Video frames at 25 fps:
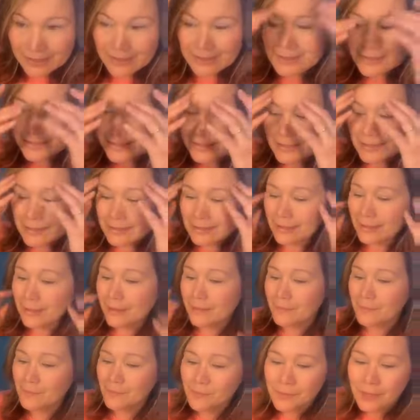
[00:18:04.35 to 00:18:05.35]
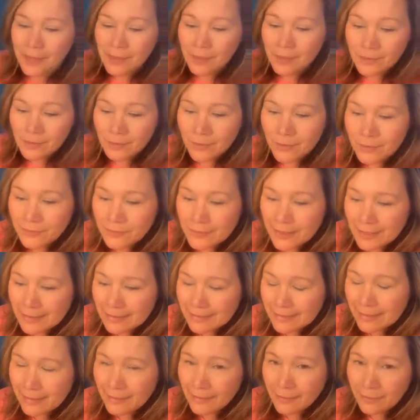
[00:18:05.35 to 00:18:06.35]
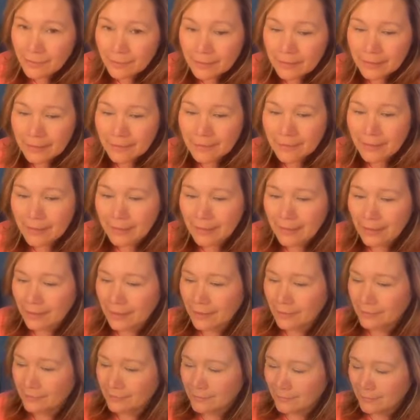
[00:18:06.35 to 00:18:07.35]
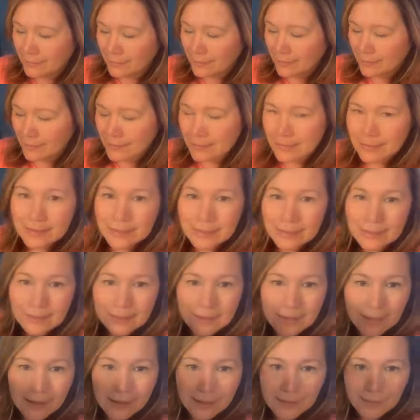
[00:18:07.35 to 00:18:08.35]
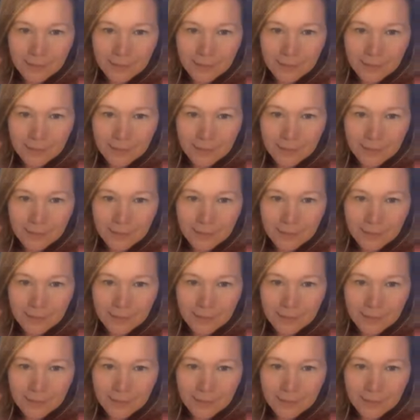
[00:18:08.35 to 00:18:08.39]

I just wrote that down, and then this is